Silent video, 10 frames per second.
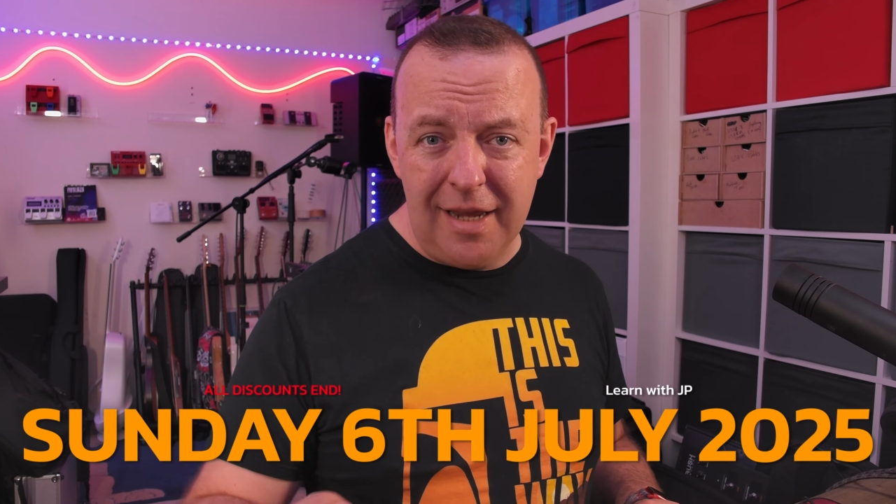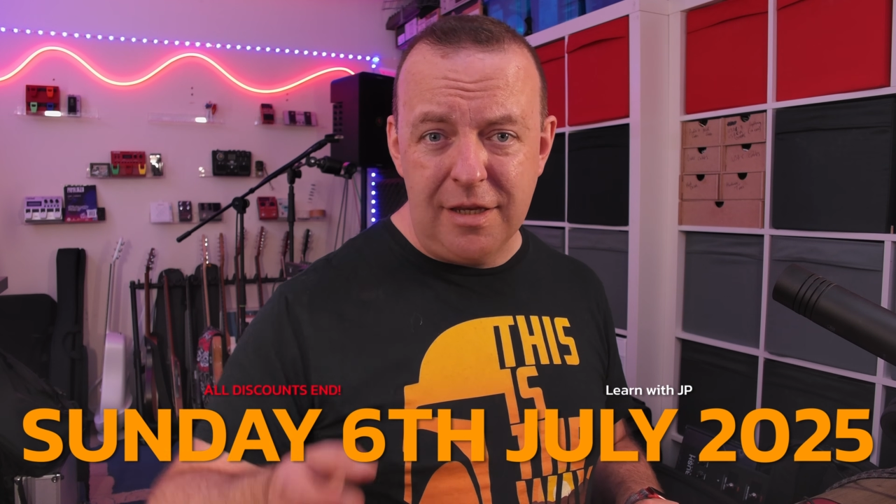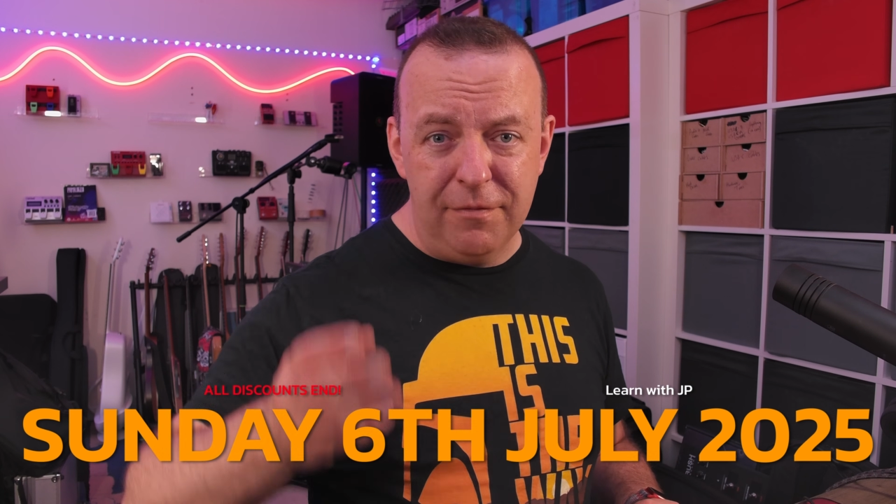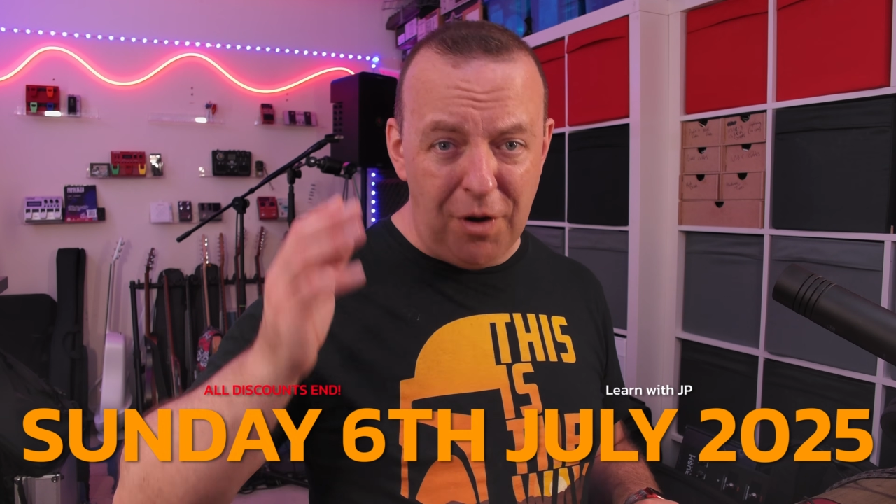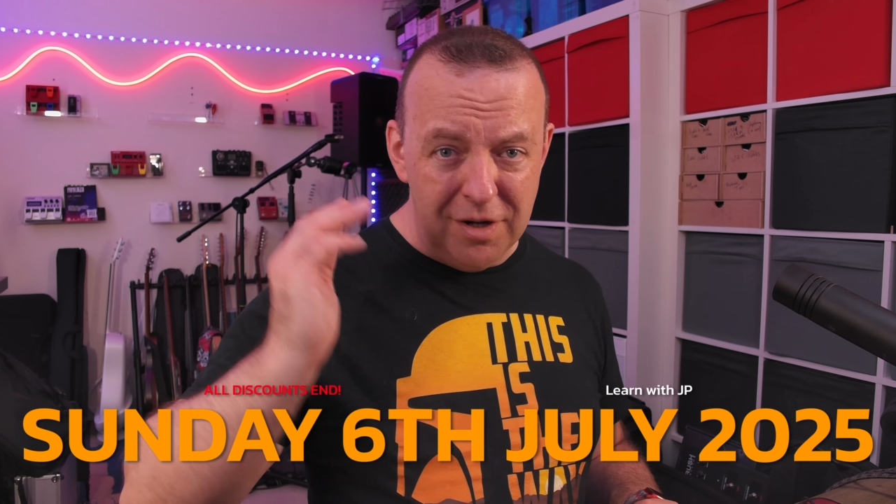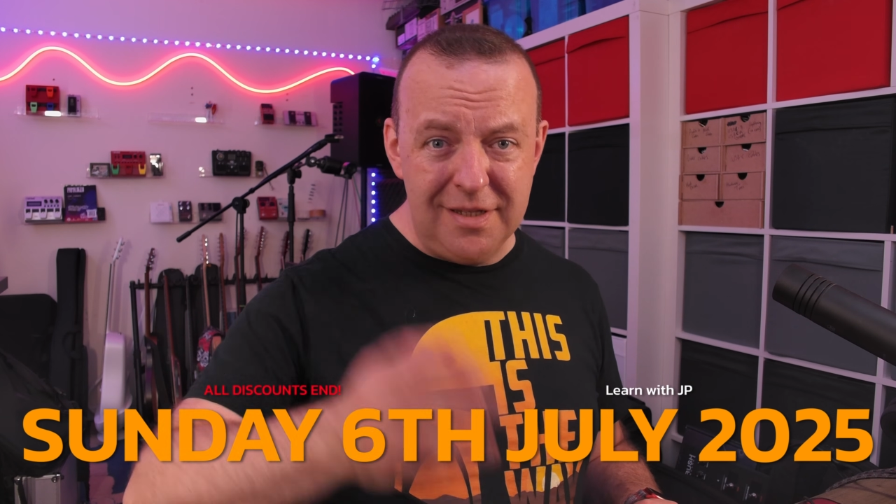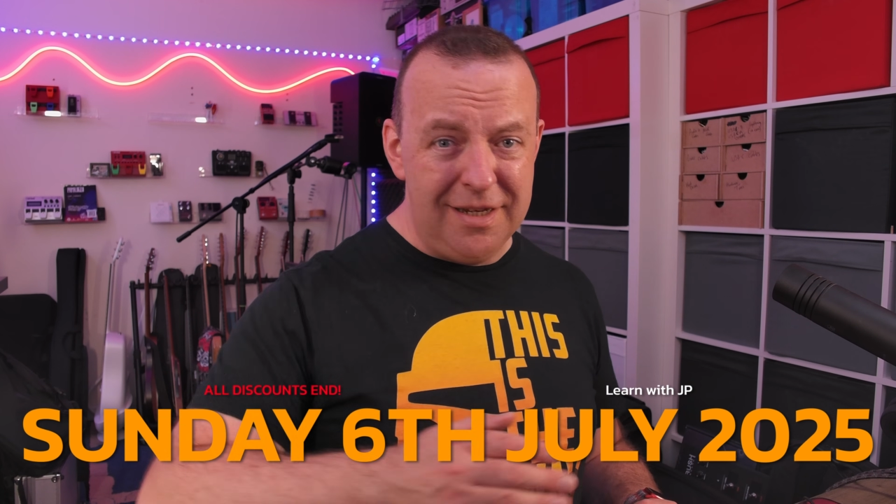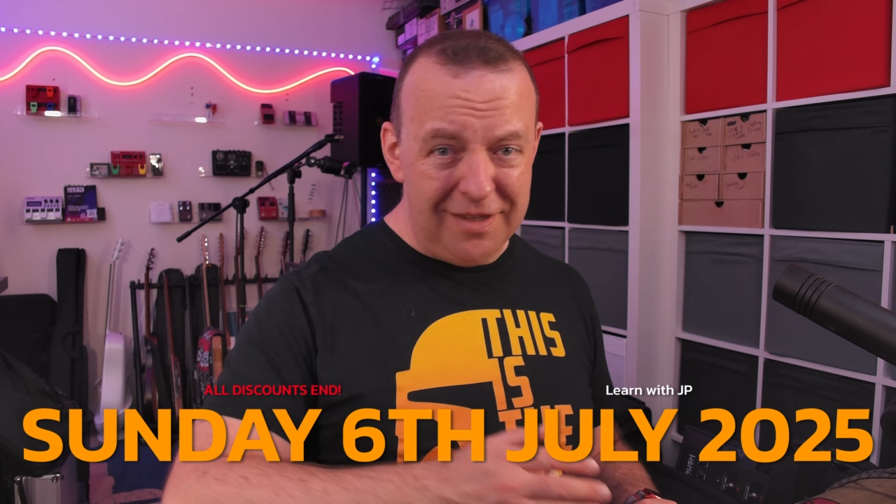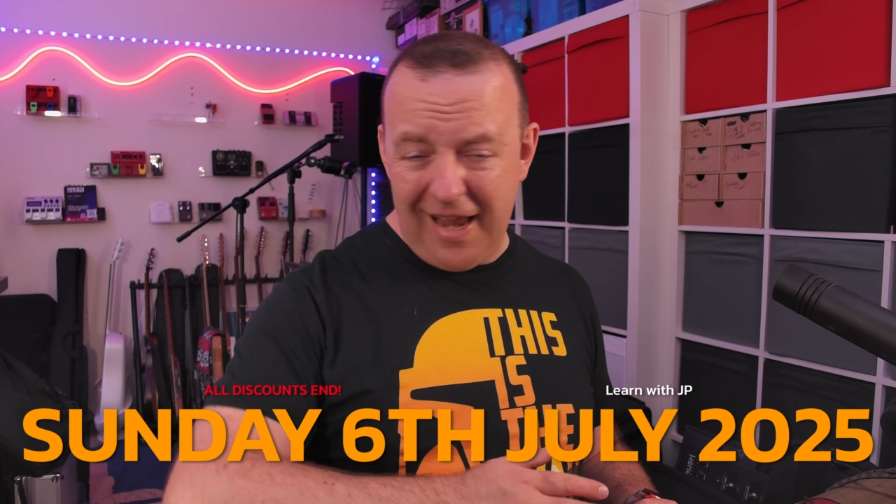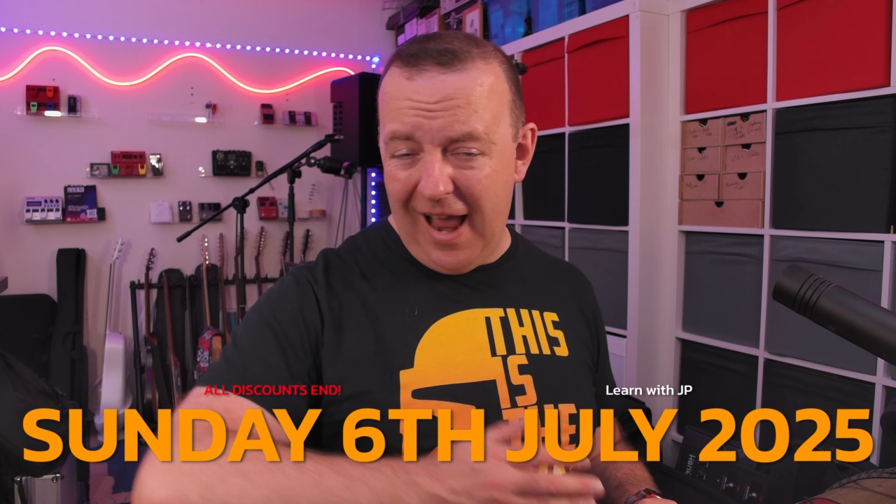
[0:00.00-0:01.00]
you've got
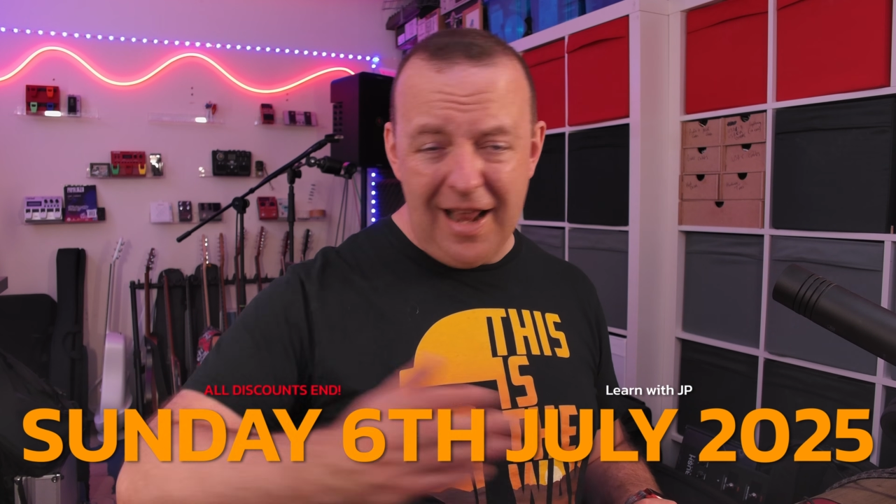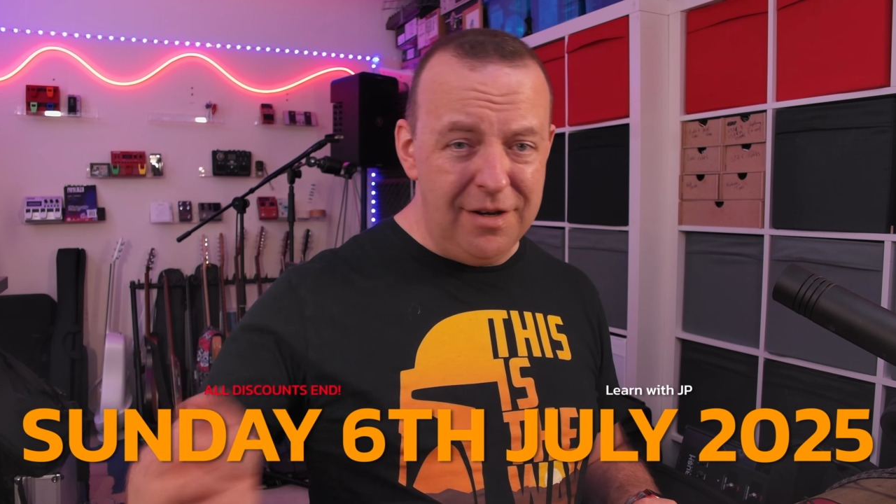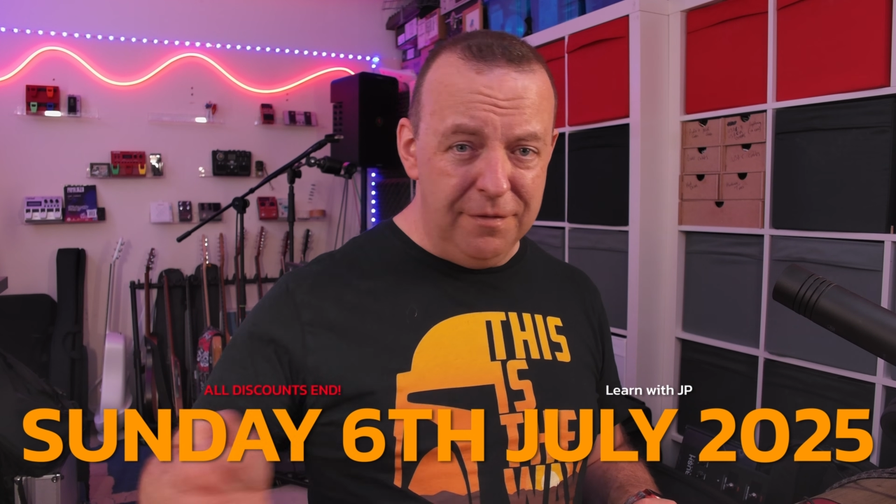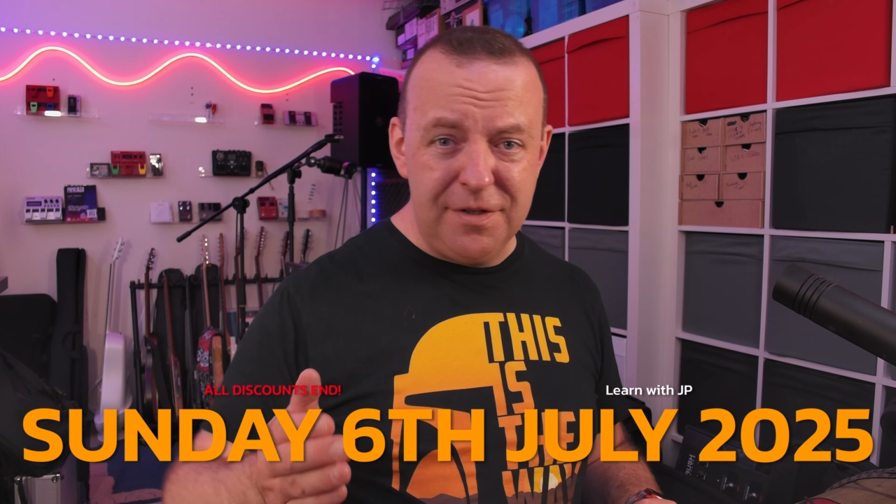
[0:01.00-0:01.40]
until the end of